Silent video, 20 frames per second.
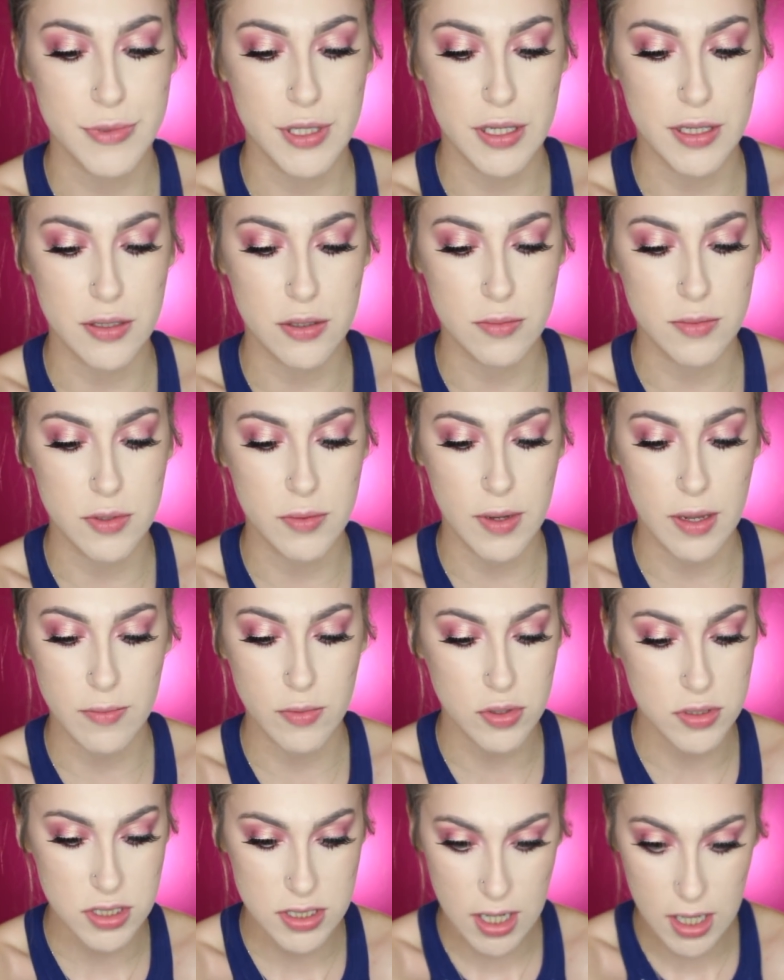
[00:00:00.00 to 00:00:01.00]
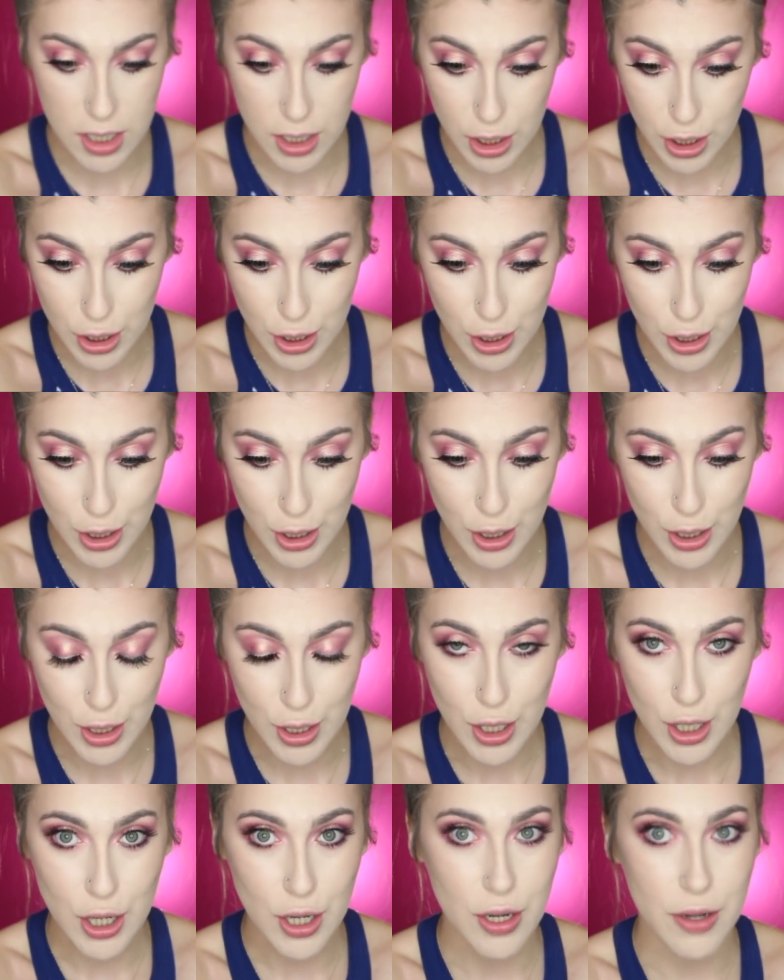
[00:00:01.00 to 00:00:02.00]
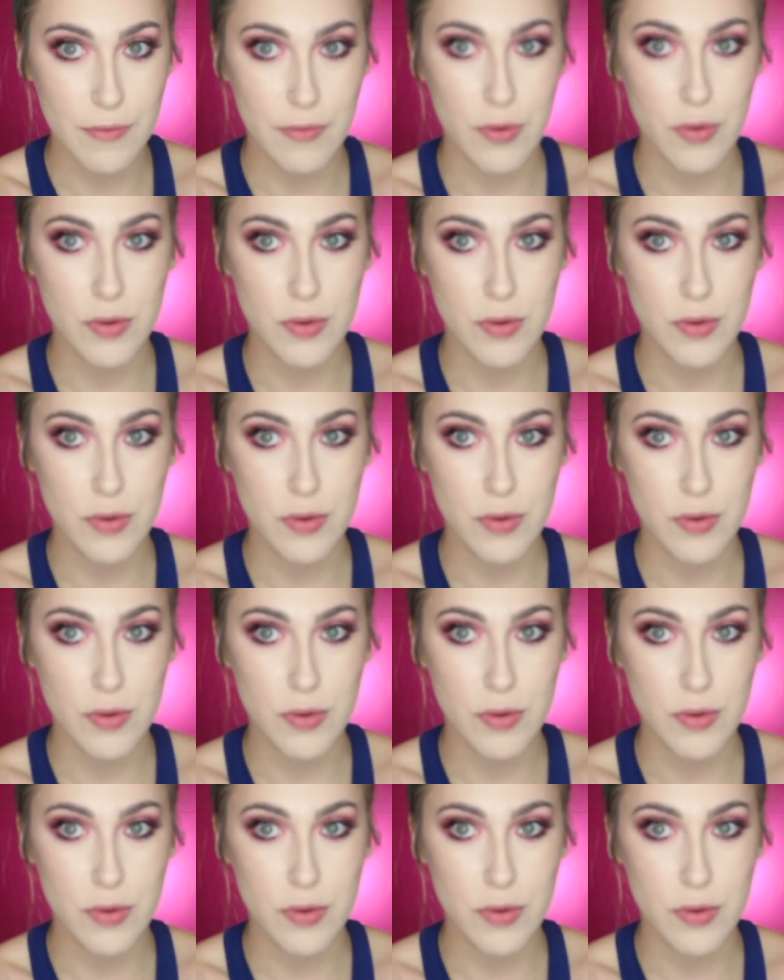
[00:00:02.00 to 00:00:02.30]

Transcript: it'll be way more shinier, of